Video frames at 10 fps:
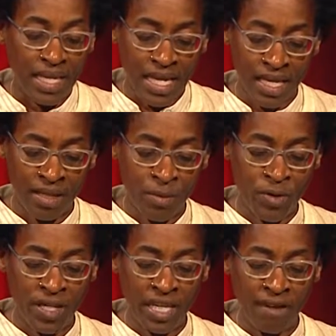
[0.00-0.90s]
In the
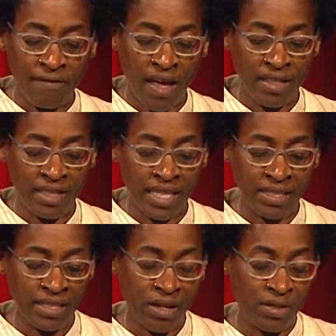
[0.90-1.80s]
morning, our father let
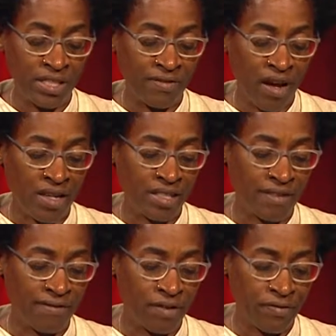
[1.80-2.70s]
us go as far as the
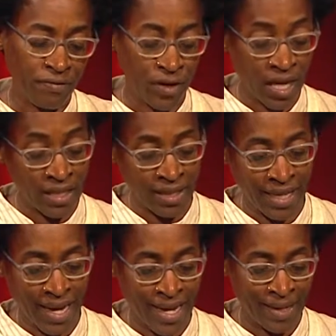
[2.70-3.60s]
front
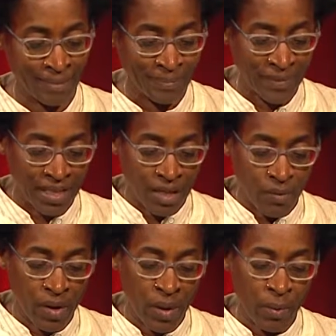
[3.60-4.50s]
gate,
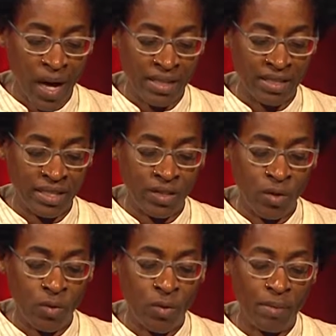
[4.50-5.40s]
where we watched an
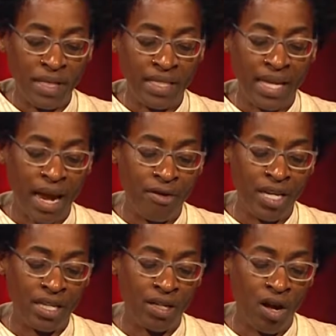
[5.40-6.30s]
old woman
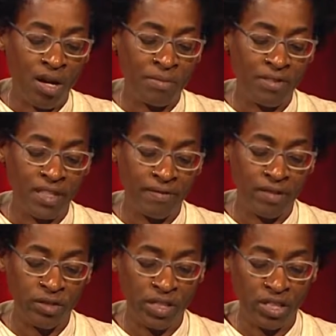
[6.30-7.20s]
carrying an armful of
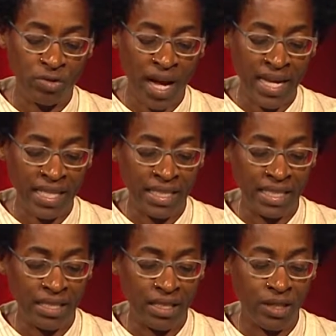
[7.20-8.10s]
looted dry
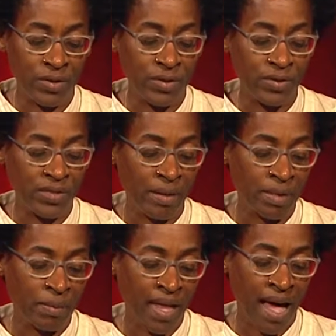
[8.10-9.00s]
cleaned clothes up
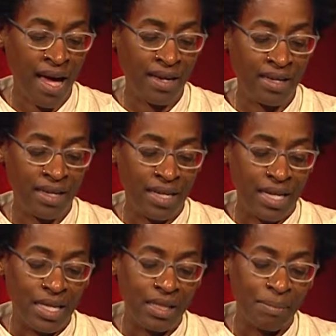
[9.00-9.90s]
the block,
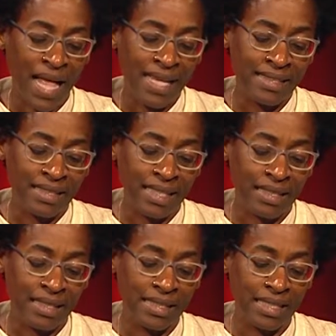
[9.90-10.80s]
the plastic
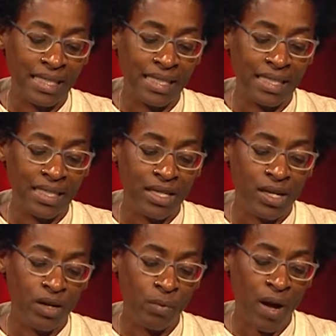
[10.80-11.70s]
glistening,
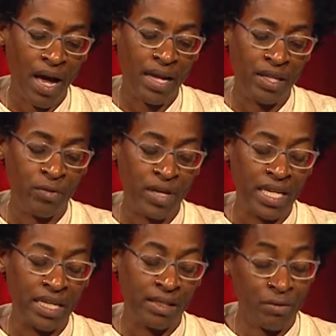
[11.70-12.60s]
her wide
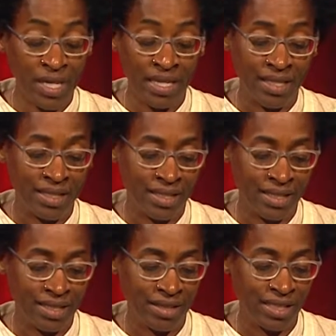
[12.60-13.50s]
grin
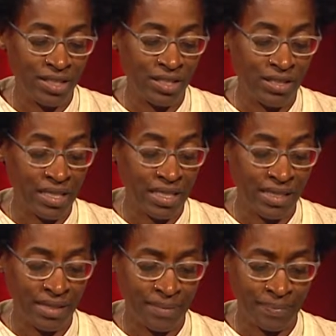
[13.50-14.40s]
nearly
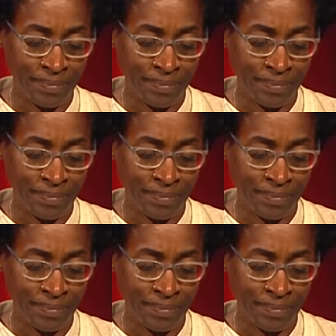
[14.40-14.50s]
toothless.